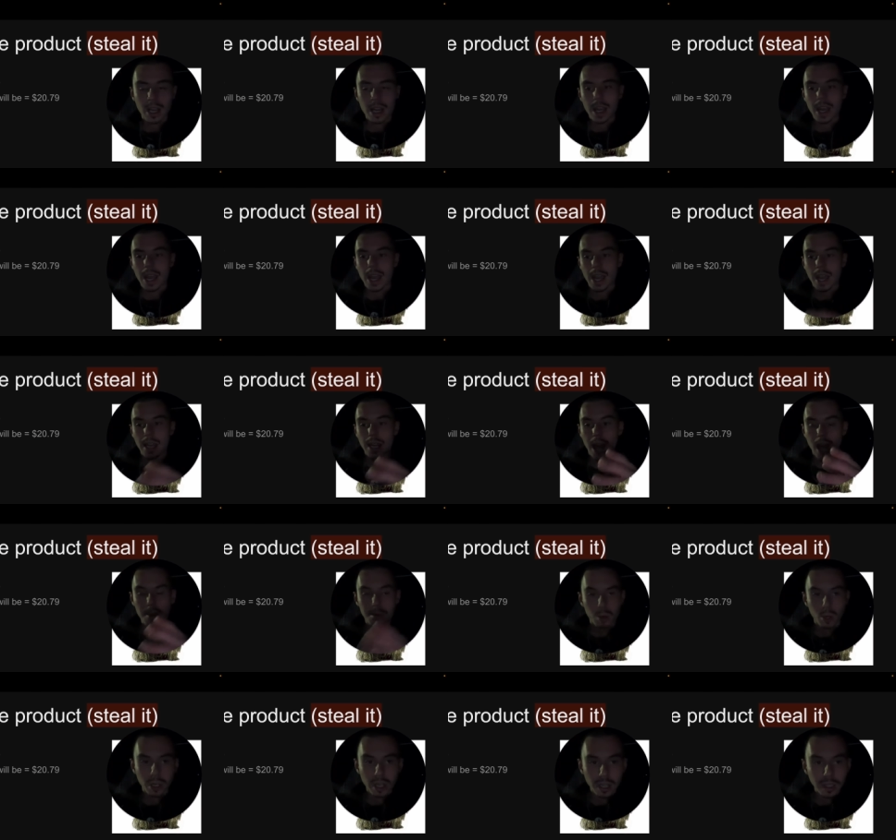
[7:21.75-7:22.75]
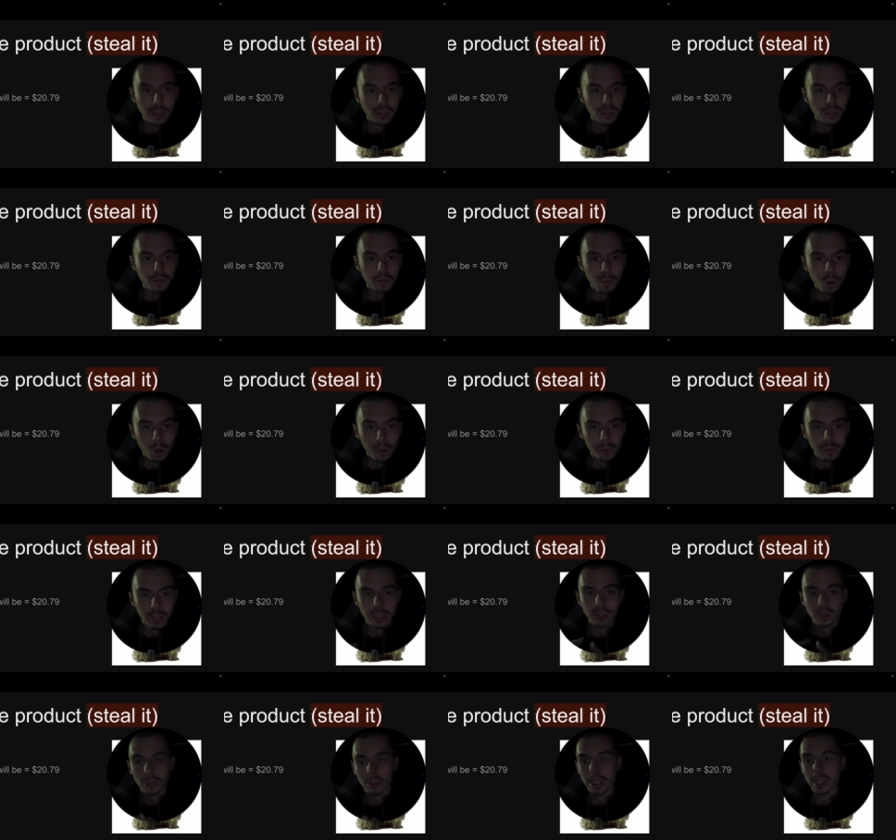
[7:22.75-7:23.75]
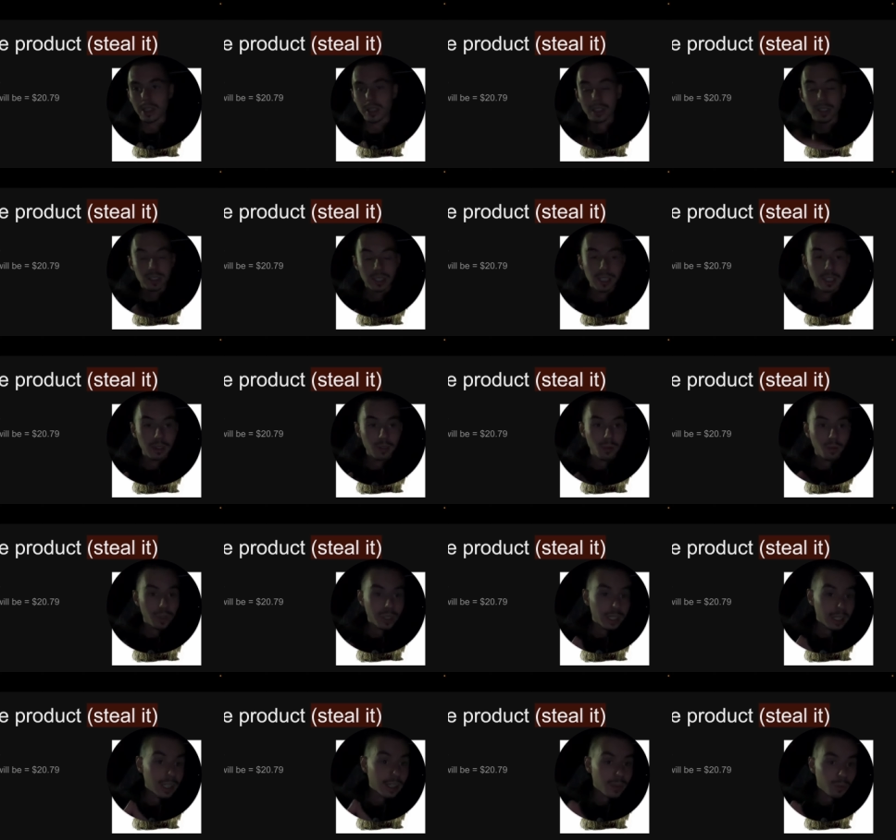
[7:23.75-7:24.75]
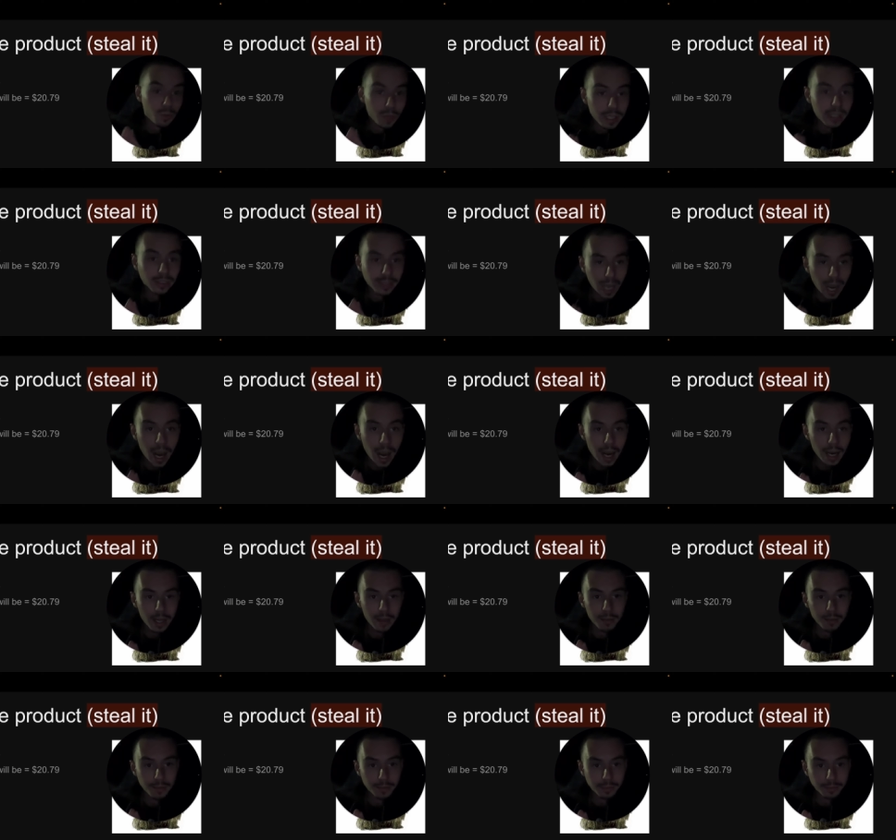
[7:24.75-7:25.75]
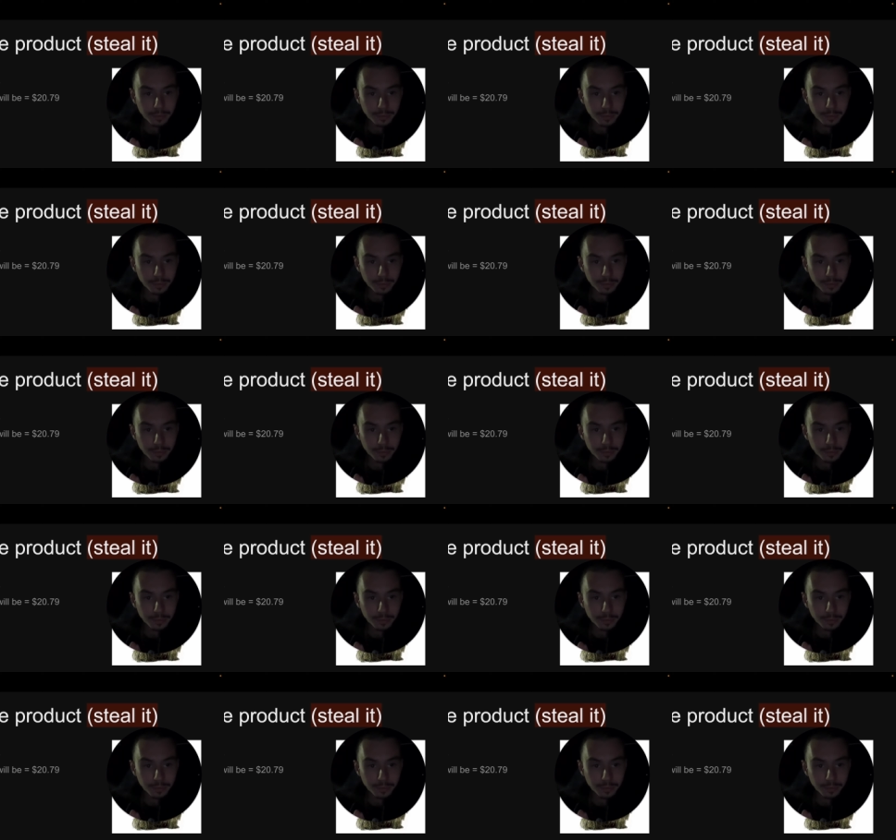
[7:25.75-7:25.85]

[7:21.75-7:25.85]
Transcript: And I put it into the formula so that you can see it in real time.